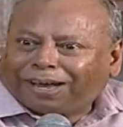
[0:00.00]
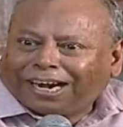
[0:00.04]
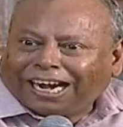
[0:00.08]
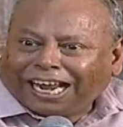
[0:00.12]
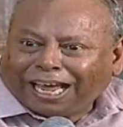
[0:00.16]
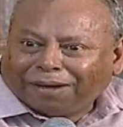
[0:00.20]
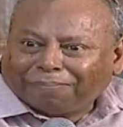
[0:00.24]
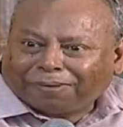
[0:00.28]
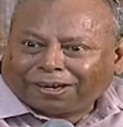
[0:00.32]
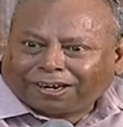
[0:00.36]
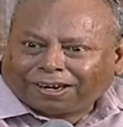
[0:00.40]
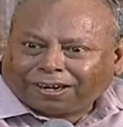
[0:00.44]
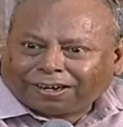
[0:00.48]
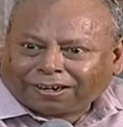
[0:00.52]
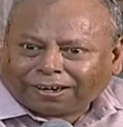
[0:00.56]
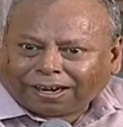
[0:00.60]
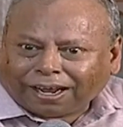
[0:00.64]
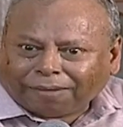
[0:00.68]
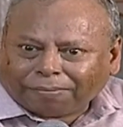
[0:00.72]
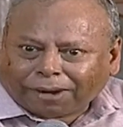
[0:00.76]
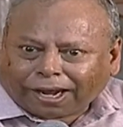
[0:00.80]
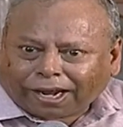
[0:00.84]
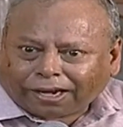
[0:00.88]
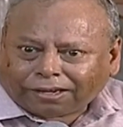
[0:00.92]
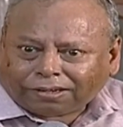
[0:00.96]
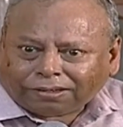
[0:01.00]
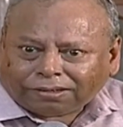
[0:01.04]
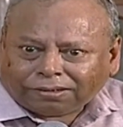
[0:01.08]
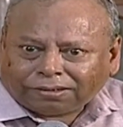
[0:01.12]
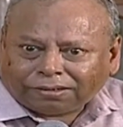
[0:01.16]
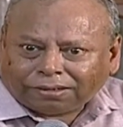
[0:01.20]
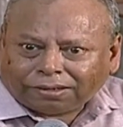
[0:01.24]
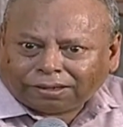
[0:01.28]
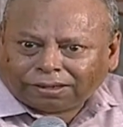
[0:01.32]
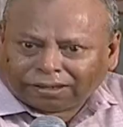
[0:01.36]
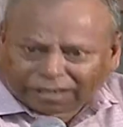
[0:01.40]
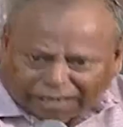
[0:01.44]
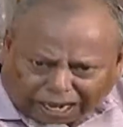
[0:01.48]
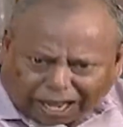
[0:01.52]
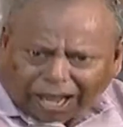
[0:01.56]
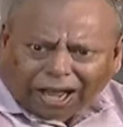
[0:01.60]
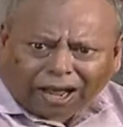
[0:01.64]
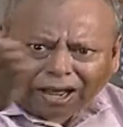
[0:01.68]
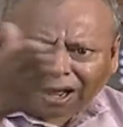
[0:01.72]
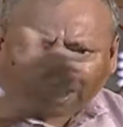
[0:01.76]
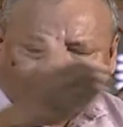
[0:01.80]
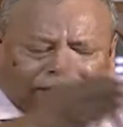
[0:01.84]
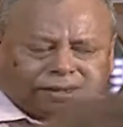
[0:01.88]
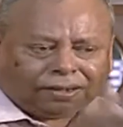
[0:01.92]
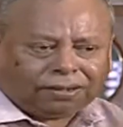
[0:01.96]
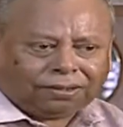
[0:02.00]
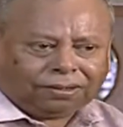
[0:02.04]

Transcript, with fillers: a laborer. Amen? Yeah.